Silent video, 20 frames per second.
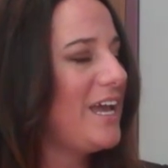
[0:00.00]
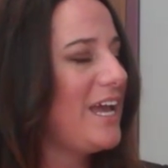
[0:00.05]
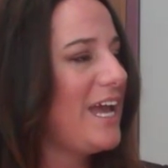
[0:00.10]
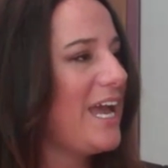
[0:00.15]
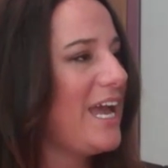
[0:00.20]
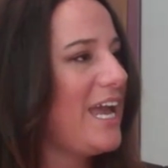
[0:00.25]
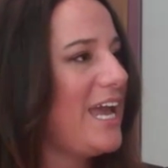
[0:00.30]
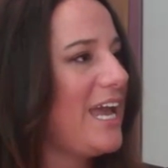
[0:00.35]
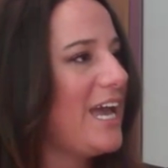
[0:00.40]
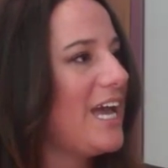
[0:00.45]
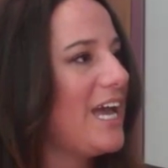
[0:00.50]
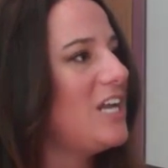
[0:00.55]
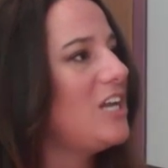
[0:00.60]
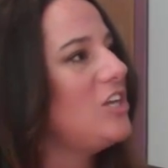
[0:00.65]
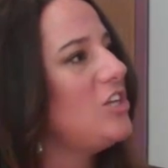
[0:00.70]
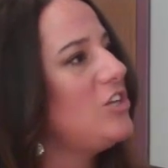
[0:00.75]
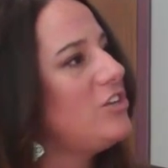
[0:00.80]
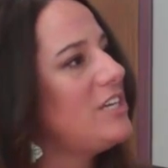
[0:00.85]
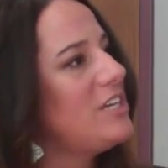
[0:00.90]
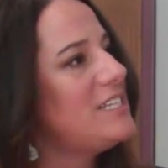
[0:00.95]
And
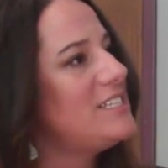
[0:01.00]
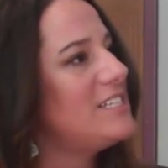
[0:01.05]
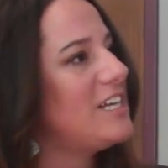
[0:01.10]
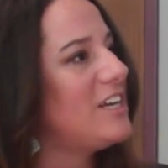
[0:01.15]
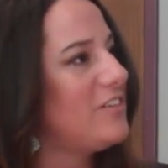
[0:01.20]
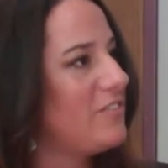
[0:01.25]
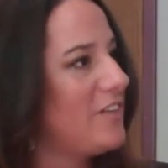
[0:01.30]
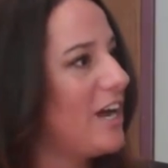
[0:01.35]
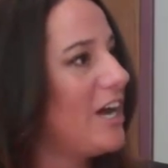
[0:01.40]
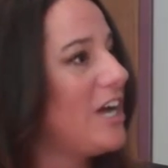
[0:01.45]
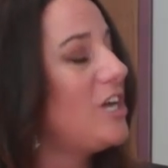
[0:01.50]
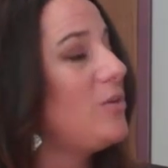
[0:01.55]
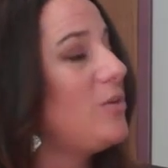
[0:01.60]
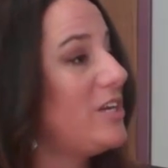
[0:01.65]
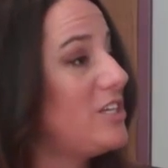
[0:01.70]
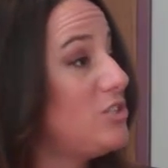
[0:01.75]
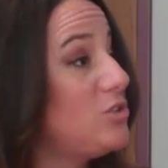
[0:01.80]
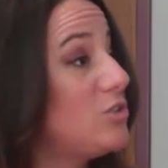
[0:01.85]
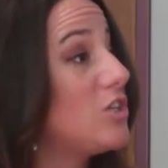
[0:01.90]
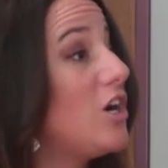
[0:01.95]
you need to
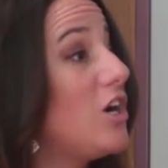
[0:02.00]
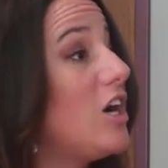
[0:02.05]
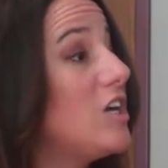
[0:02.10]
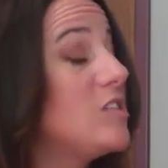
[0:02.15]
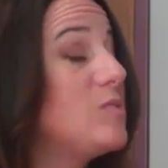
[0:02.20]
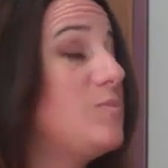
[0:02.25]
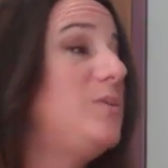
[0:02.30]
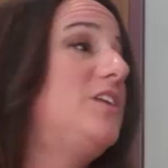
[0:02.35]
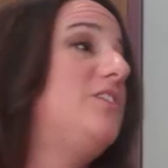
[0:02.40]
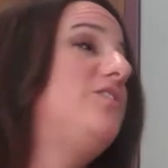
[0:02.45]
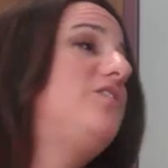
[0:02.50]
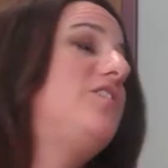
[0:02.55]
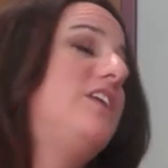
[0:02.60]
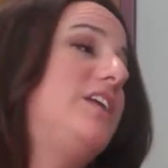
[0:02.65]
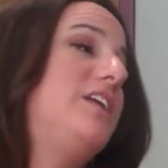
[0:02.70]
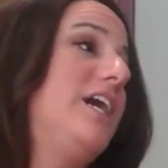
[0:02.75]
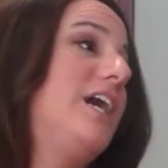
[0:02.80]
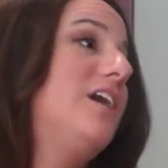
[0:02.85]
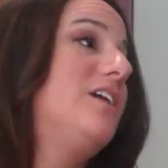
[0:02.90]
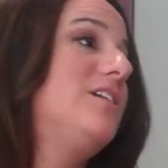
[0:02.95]
evaluate, do a cost-benefit
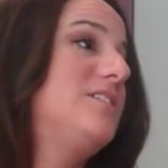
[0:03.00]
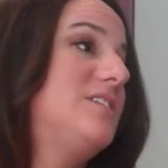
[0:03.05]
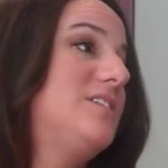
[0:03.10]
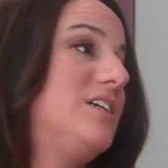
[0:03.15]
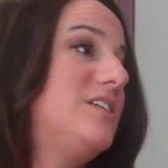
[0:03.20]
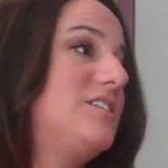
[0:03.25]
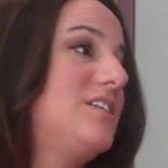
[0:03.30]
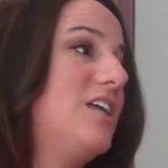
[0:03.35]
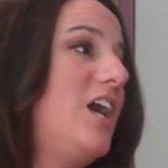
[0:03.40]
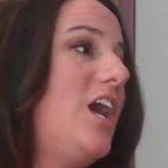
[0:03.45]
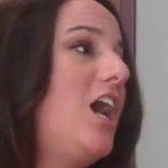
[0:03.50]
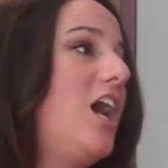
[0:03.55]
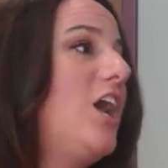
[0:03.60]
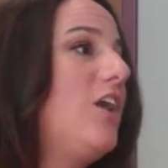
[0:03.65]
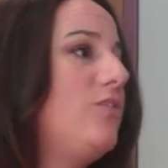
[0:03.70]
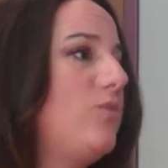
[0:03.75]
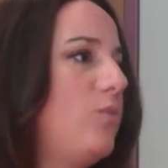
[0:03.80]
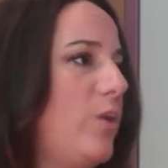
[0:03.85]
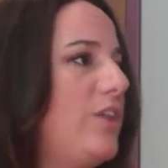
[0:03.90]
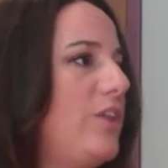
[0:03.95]
analysis
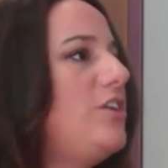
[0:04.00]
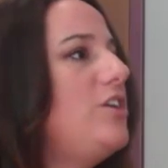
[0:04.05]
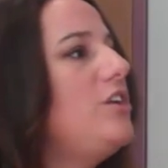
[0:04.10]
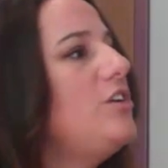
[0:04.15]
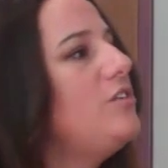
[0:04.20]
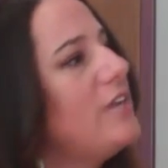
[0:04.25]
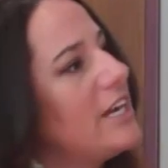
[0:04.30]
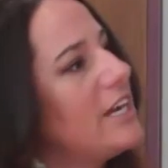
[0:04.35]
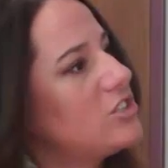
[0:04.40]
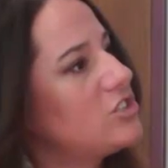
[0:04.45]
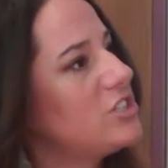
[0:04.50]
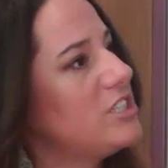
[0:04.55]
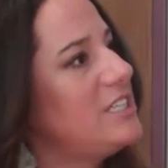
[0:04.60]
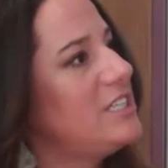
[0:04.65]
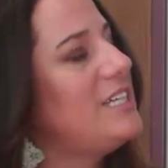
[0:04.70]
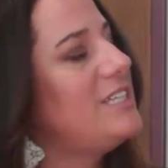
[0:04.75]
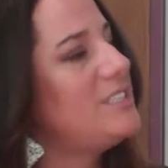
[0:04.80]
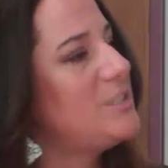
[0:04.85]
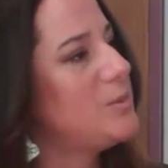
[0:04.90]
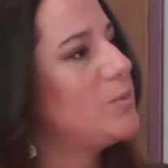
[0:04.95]
of whether you actually
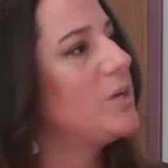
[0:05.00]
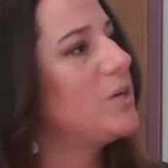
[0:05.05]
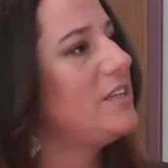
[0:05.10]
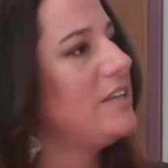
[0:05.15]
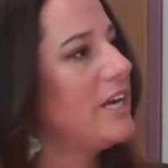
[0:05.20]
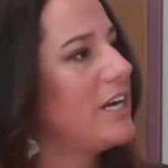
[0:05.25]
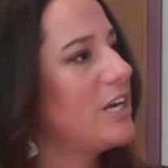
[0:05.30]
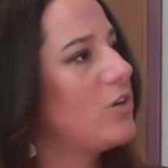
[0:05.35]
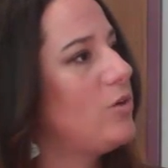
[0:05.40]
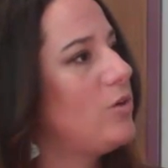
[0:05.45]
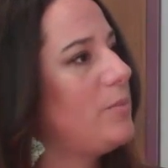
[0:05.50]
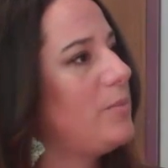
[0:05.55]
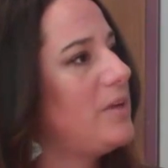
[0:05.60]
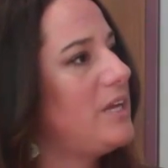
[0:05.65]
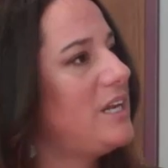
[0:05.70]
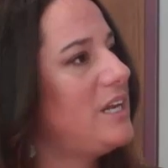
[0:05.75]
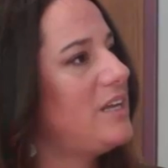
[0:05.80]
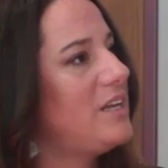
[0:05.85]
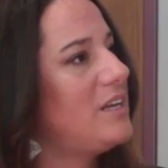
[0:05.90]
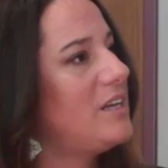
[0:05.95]
need to bring that equipment
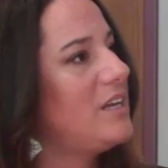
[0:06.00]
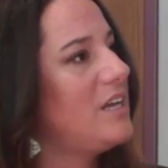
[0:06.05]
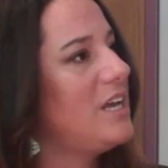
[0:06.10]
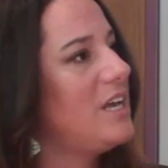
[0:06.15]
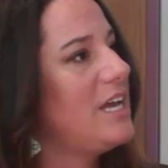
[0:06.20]
in.